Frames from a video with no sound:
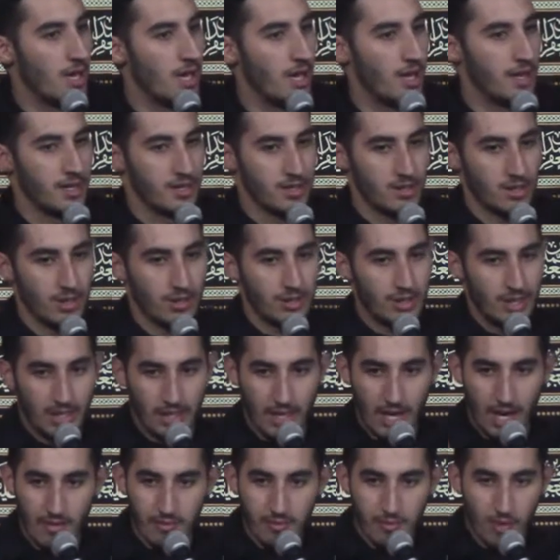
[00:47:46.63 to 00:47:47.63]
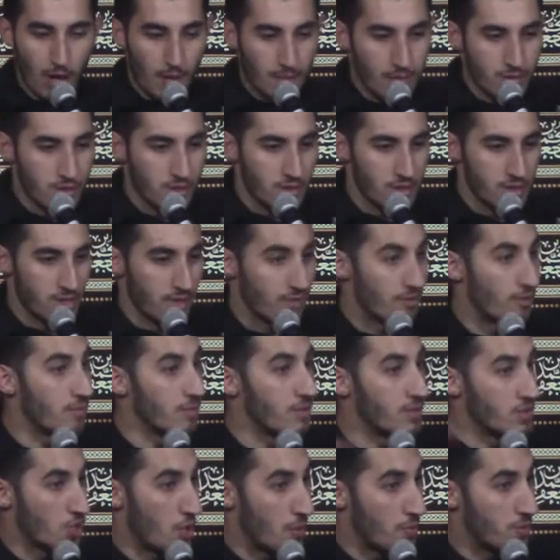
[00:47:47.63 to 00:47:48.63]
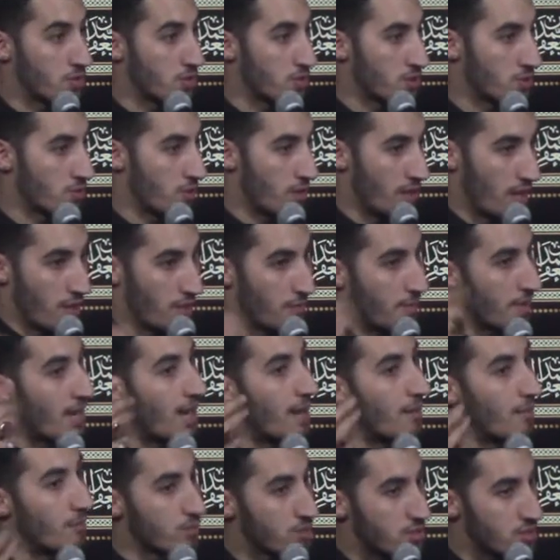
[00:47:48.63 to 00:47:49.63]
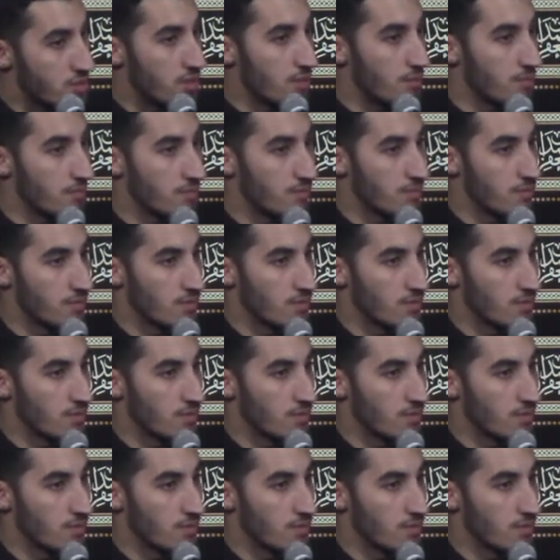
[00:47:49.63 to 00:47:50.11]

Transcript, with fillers: and he, told, he gave him options and from these options were that you become Muslim.